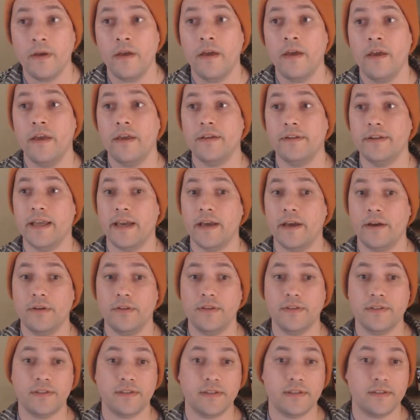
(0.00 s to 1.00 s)
Now,
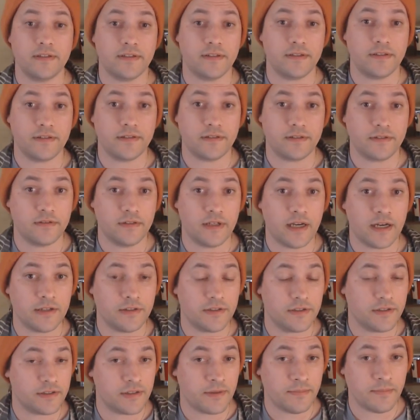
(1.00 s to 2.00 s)
this is not just
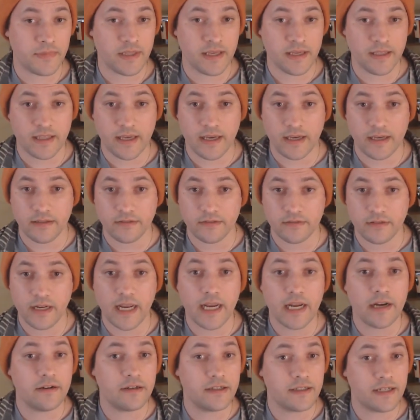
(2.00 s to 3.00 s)
something that
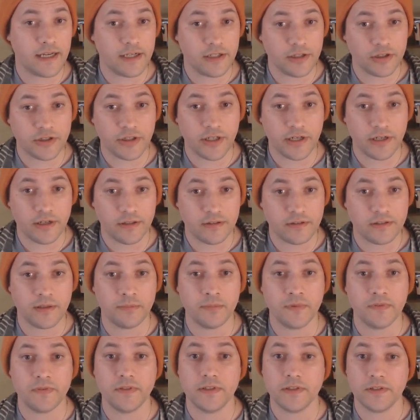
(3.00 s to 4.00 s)
Aaron has shared. Some of
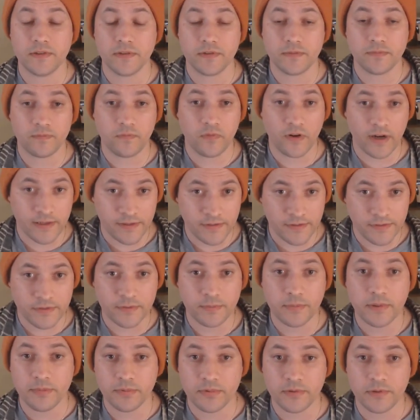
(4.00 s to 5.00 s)
his friends,
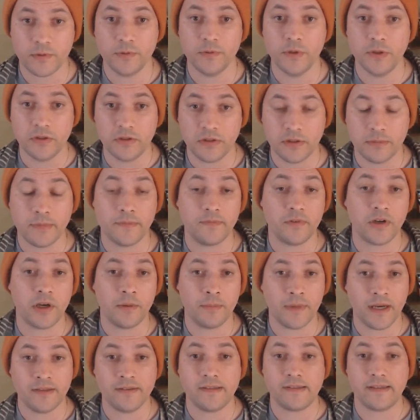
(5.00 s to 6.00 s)
people who knew him, have come out
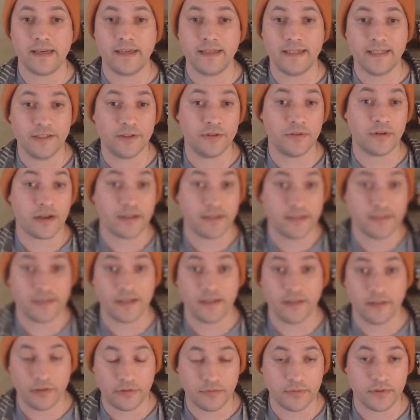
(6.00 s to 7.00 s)
and said he directly said
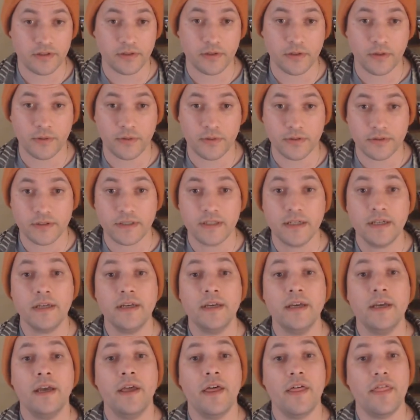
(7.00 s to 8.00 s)
this was a cult.
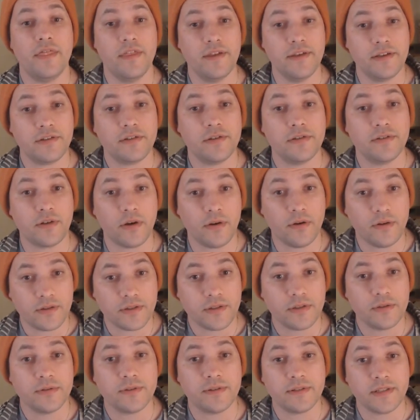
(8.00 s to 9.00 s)
This is also
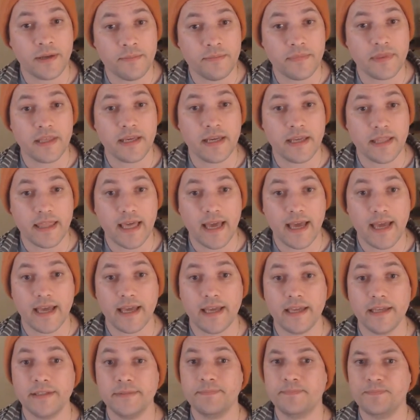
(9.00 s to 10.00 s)
something that